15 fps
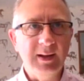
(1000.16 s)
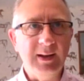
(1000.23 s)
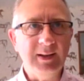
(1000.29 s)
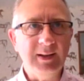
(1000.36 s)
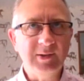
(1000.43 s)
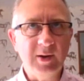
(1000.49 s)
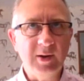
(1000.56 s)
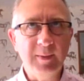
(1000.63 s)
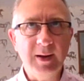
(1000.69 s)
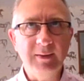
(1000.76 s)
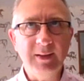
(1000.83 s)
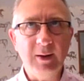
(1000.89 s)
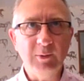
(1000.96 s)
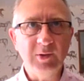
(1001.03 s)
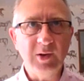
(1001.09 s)
last time
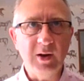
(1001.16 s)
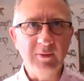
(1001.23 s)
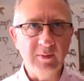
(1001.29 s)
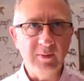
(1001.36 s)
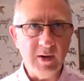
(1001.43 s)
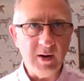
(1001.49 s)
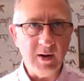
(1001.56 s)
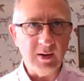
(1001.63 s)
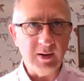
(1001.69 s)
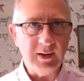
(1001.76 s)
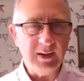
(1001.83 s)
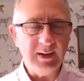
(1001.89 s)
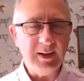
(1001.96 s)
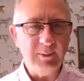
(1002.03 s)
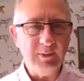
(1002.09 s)
out, that was over a mile,
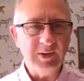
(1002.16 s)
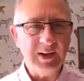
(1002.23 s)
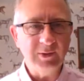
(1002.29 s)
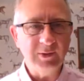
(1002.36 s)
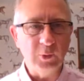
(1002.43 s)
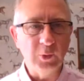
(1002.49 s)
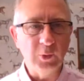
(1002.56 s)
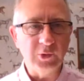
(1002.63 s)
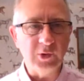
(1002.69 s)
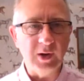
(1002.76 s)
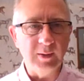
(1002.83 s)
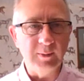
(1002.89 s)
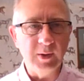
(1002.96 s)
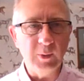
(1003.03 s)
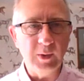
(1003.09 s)
and that was against
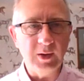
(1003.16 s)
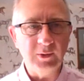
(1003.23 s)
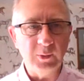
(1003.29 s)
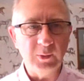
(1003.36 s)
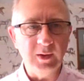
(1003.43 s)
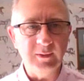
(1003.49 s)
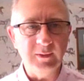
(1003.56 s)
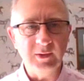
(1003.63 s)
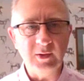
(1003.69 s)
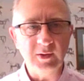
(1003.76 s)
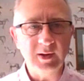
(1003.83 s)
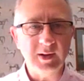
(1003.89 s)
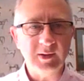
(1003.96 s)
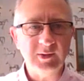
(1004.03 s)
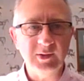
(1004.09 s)
Autrium, who went on to win at the
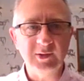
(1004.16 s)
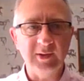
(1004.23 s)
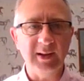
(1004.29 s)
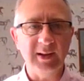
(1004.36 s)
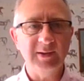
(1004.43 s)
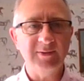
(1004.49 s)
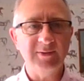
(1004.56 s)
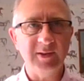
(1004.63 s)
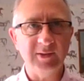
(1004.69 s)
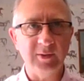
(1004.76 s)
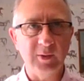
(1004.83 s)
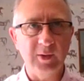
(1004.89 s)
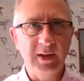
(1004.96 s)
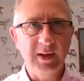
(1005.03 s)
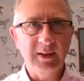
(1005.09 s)
Doncaster St Leger
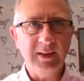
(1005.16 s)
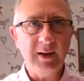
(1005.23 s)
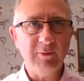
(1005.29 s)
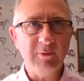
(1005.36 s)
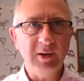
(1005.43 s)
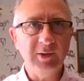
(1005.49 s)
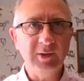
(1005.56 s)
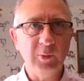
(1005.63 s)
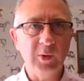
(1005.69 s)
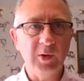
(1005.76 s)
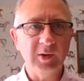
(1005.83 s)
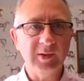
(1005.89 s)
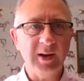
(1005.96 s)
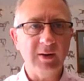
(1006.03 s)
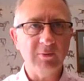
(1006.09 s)
Festival. That race has
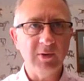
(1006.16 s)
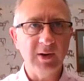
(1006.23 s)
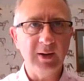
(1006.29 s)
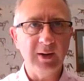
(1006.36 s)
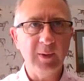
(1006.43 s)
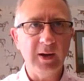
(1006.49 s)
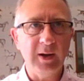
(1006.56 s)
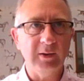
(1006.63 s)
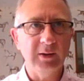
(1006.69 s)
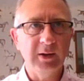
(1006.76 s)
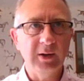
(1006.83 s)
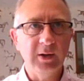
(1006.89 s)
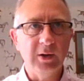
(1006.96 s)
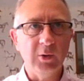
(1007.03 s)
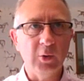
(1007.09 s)
worked out really well.
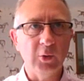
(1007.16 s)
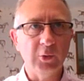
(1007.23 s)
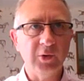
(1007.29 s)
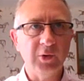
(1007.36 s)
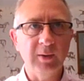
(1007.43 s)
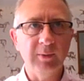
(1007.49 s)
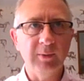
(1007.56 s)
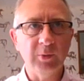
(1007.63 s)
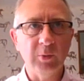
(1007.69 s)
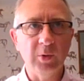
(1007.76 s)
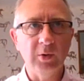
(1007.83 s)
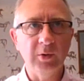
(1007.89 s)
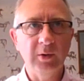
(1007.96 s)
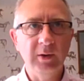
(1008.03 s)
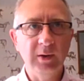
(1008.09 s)
Autrium has
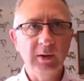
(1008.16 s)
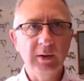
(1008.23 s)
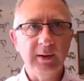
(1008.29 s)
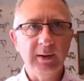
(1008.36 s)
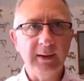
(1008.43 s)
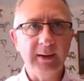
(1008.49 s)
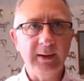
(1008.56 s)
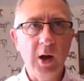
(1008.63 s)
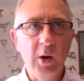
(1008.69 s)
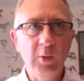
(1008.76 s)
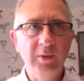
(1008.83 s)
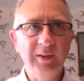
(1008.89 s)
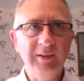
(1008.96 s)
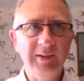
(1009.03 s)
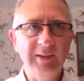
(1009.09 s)
won.
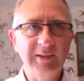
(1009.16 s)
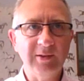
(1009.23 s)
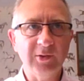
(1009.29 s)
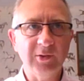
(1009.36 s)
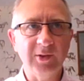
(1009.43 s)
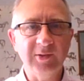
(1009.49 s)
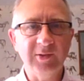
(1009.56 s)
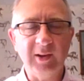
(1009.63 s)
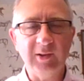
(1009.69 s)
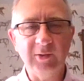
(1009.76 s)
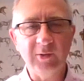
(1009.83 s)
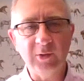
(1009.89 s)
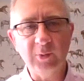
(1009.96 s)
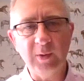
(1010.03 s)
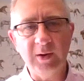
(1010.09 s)
This Is Us, the 6th
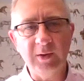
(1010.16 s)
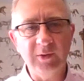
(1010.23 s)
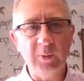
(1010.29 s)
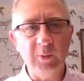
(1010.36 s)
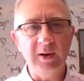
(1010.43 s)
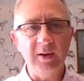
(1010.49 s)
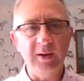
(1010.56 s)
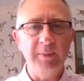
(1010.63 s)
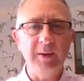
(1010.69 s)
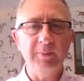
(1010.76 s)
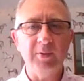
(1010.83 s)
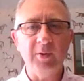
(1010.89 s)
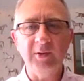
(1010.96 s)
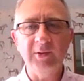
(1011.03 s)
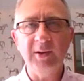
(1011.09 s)
horse, went on to win at a big
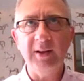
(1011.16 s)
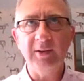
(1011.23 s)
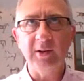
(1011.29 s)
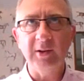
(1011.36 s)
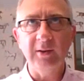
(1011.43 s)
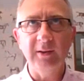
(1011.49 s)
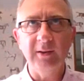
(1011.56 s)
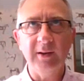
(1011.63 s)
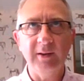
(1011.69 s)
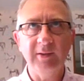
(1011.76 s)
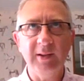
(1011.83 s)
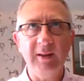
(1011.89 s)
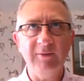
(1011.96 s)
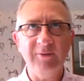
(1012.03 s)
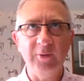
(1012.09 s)
price at Ascot the other day.
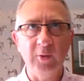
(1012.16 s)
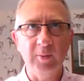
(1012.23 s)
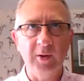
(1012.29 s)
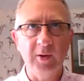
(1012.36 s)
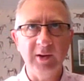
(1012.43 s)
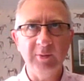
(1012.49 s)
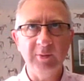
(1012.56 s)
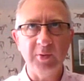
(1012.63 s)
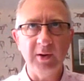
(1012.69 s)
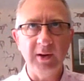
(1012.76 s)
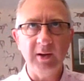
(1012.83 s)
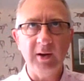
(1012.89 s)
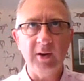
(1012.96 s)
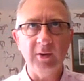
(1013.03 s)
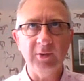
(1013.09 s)
So that form line is
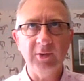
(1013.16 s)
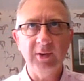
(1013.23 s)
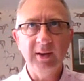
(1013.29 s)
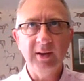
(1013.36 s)
pretty hot,